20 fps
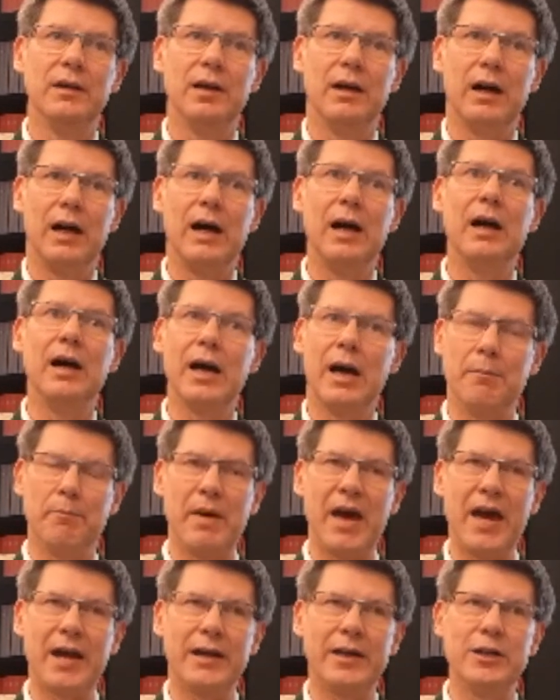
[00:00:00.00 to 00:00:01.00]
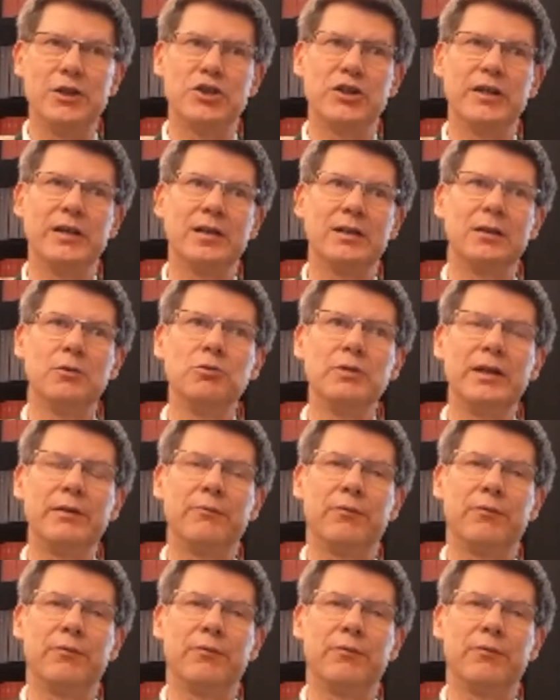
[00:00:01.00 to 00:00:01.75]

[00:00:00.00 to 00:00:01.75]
a package including